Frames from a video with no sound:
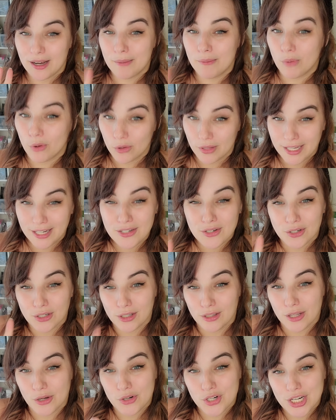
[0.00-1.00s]
emollient or
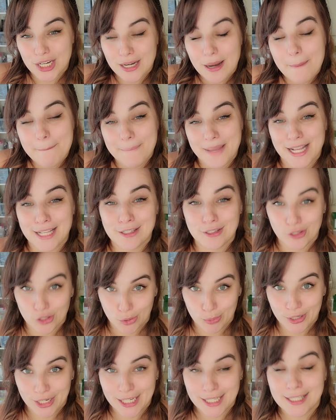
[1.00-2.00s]
lotion-based
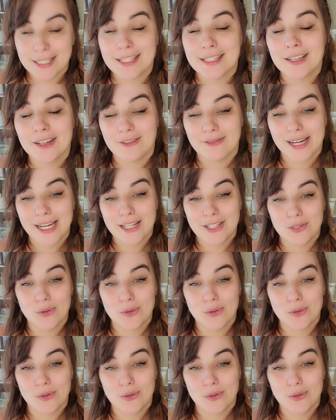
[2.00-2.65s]
lubricants, right?